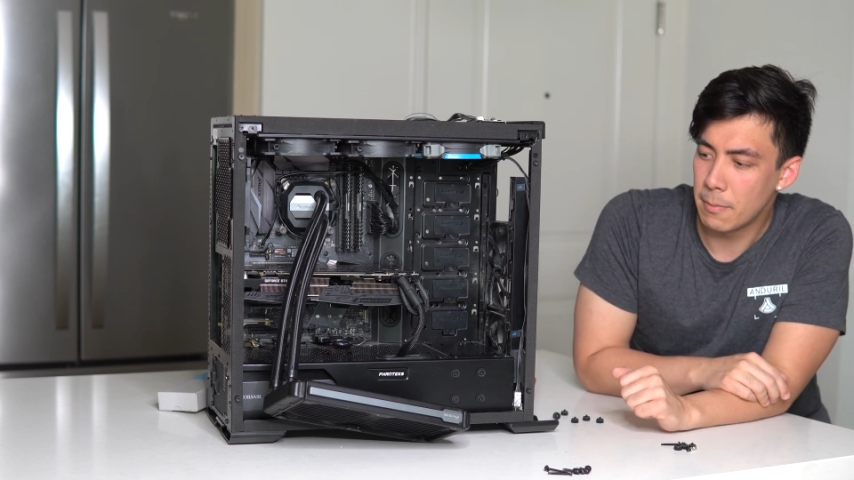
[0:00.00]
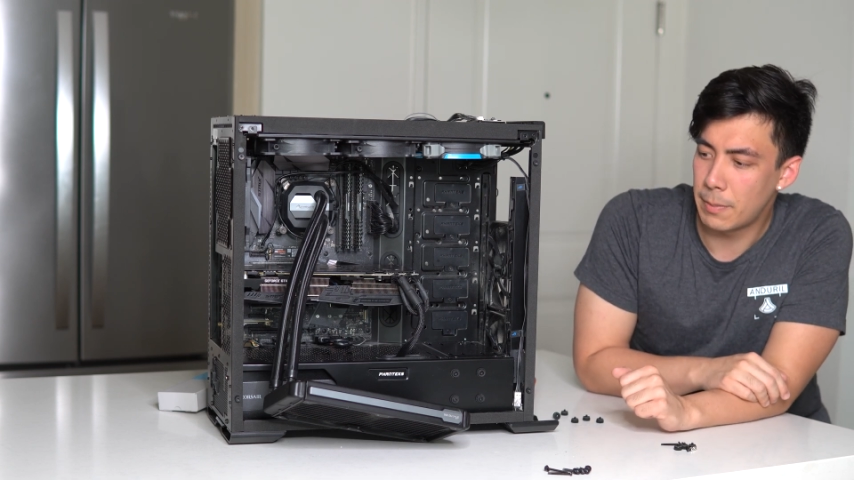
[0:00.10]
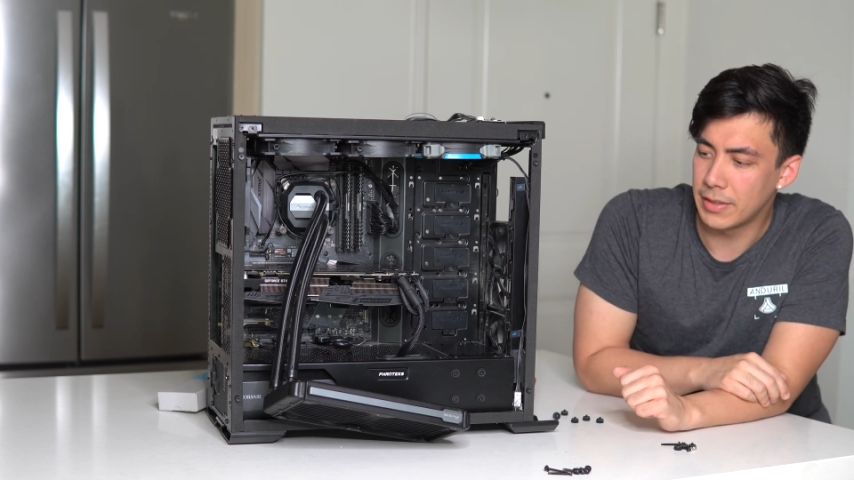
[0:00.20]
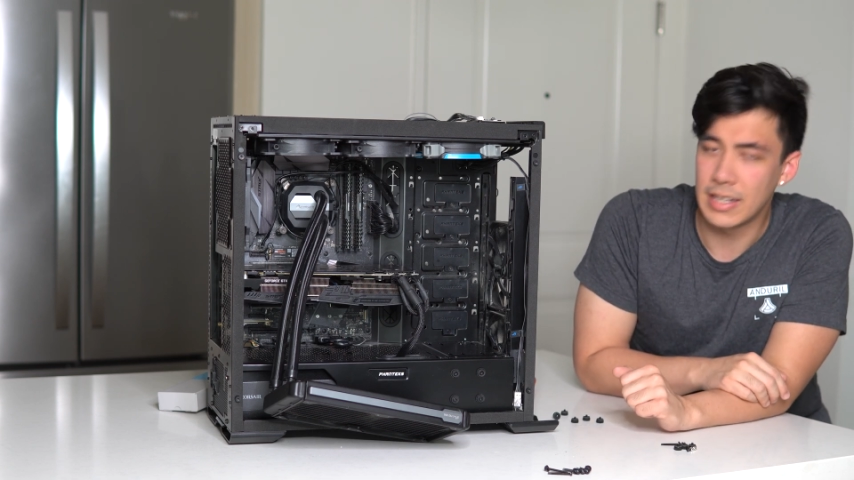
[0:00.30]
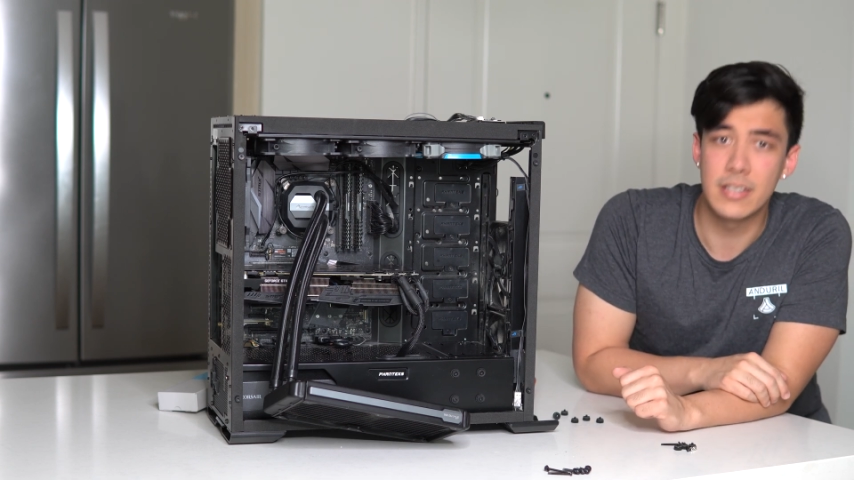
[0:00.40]

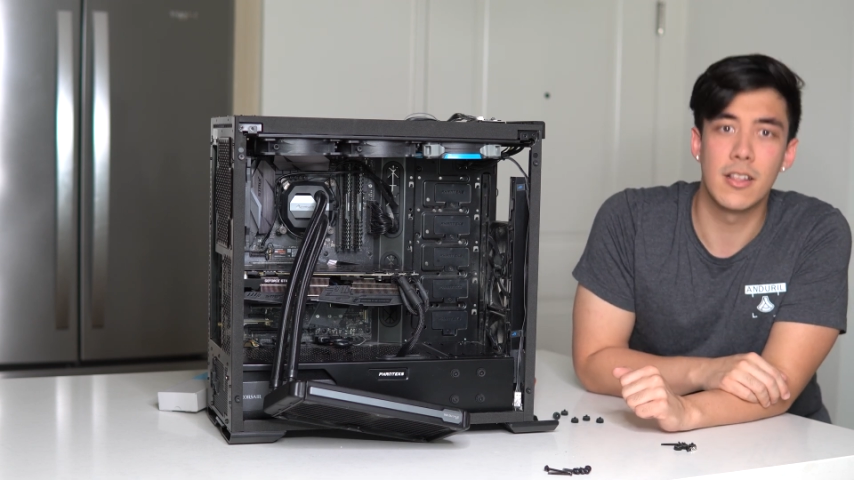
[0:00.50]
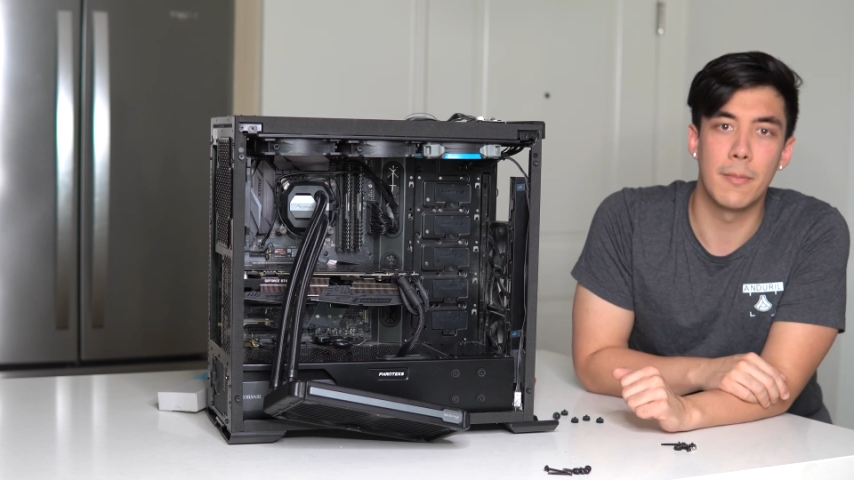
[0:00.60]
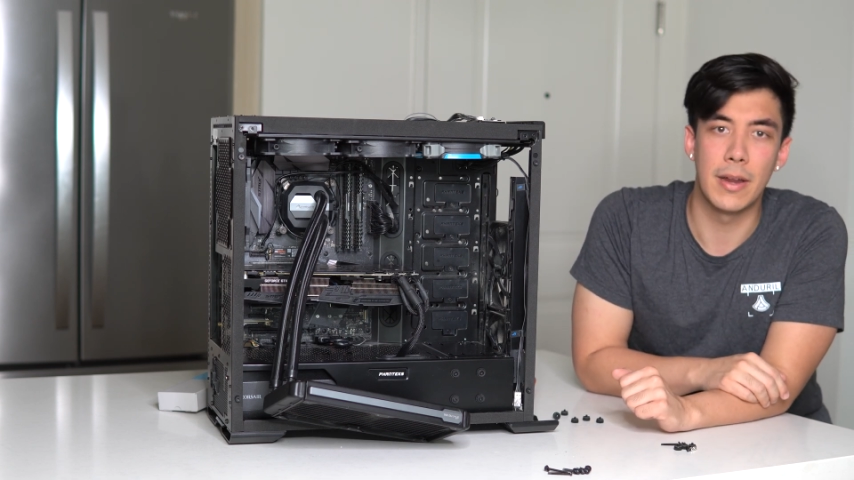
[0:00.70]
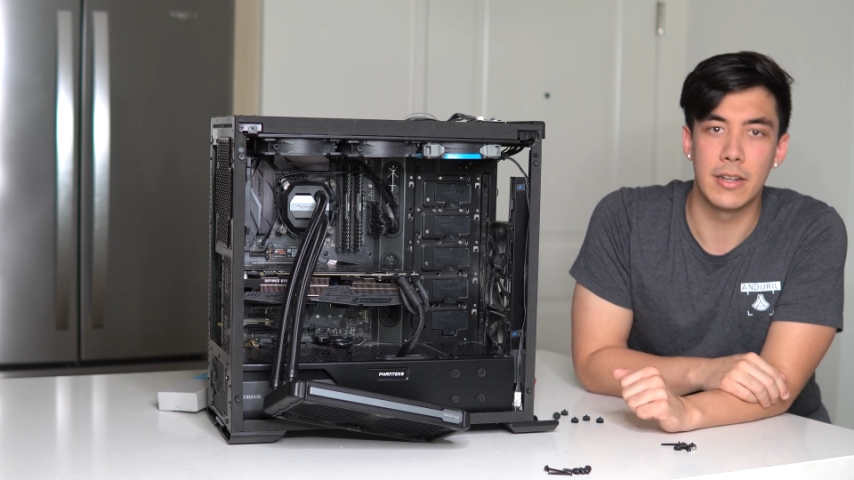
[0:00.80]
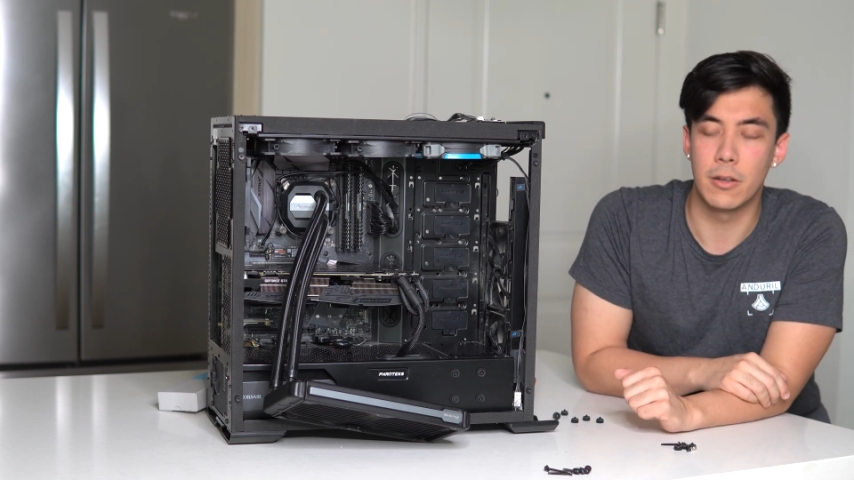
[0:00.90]
but that's
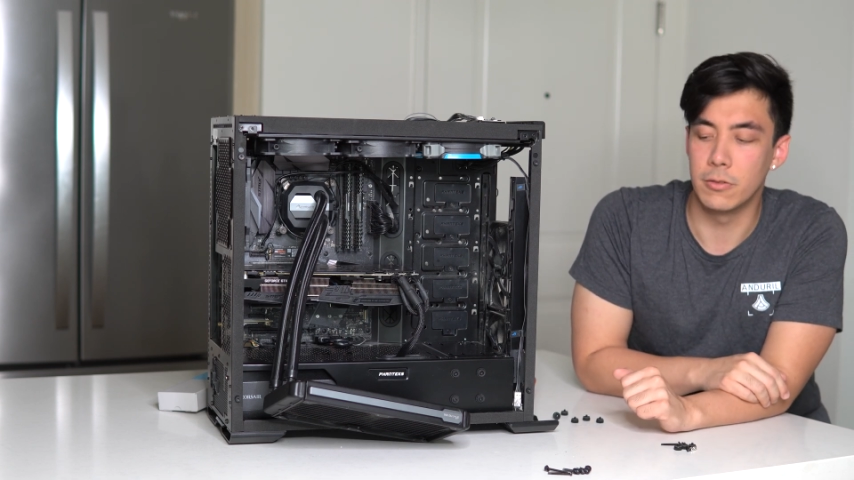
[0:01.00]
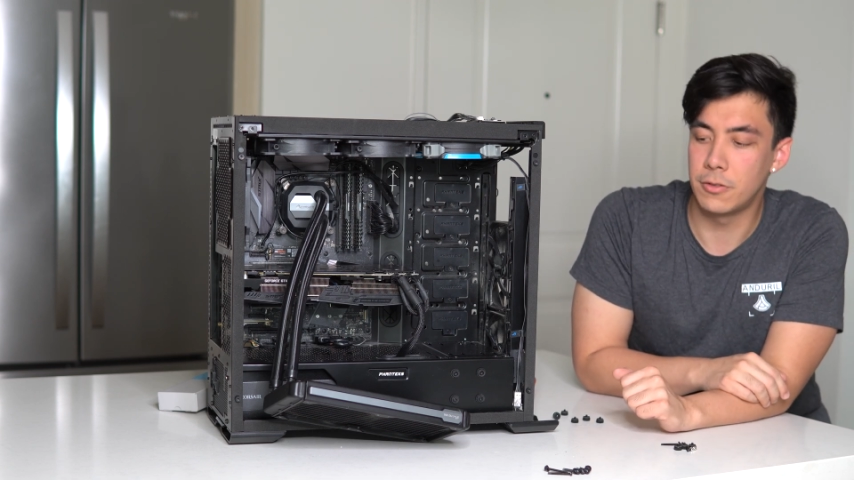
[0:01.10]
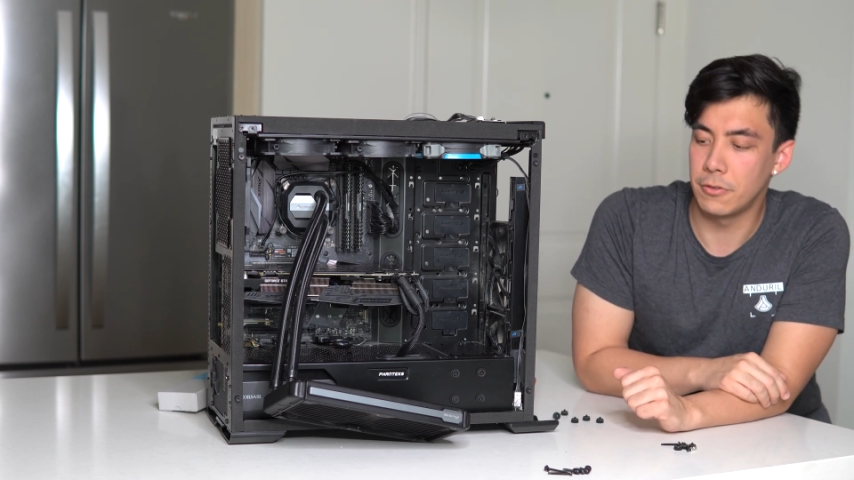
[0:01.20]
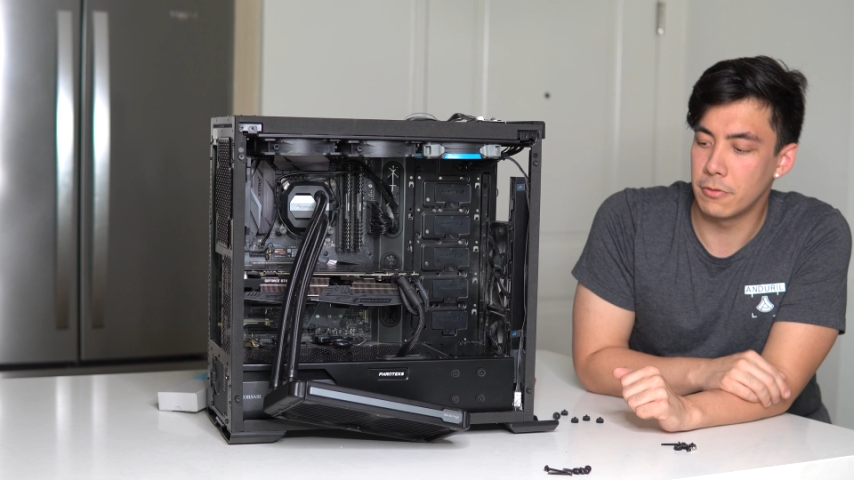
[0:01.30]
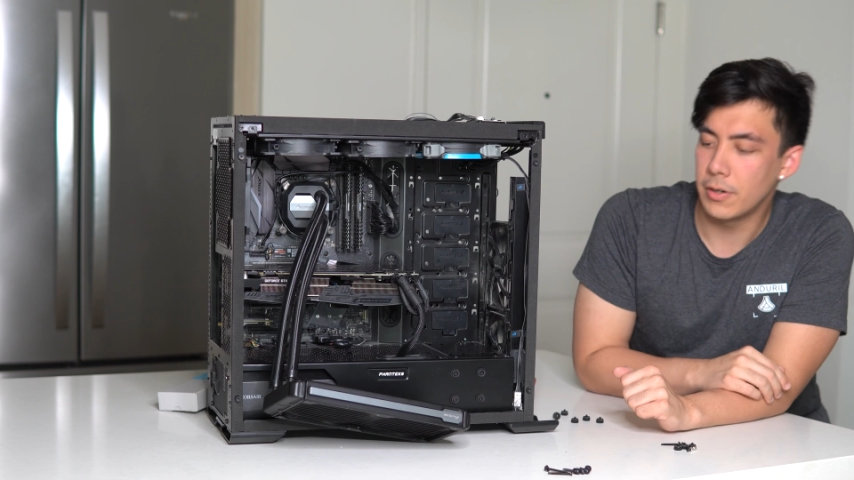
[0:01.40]
not my
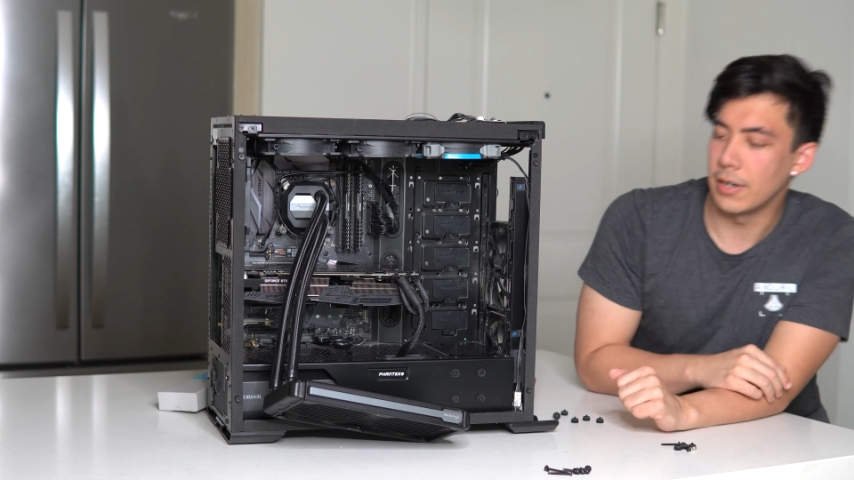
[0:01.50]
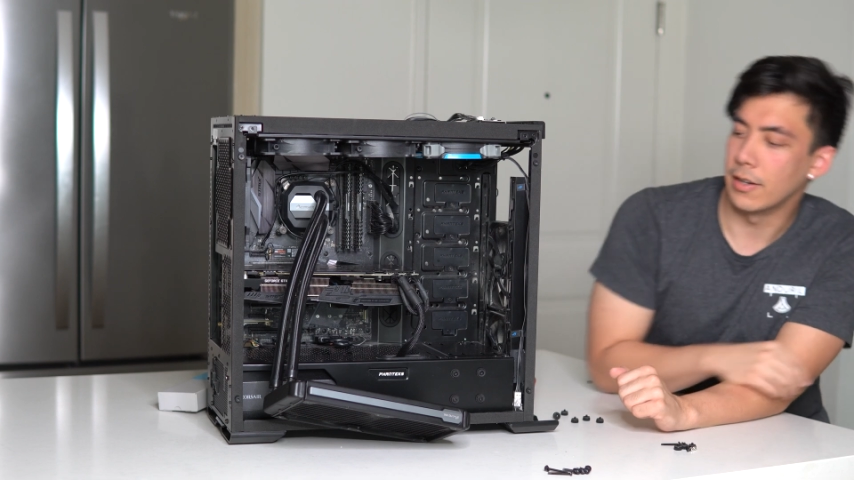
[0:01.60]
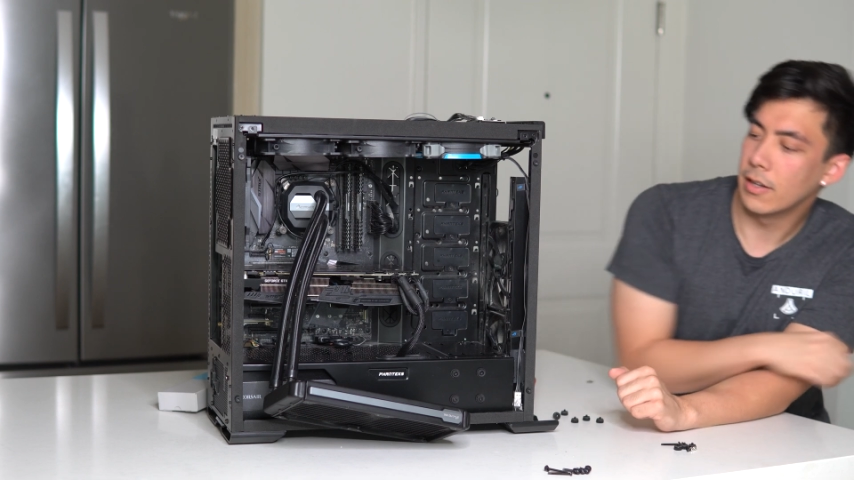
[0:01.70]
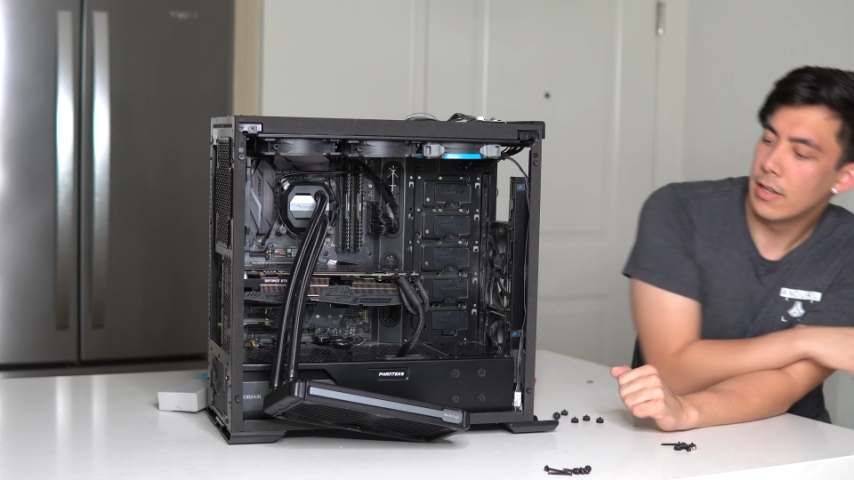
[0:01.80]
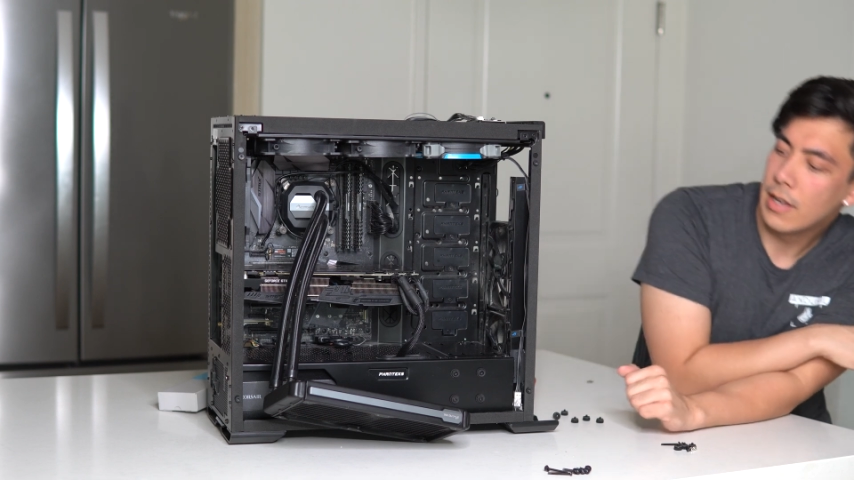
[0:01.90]
go-to rig.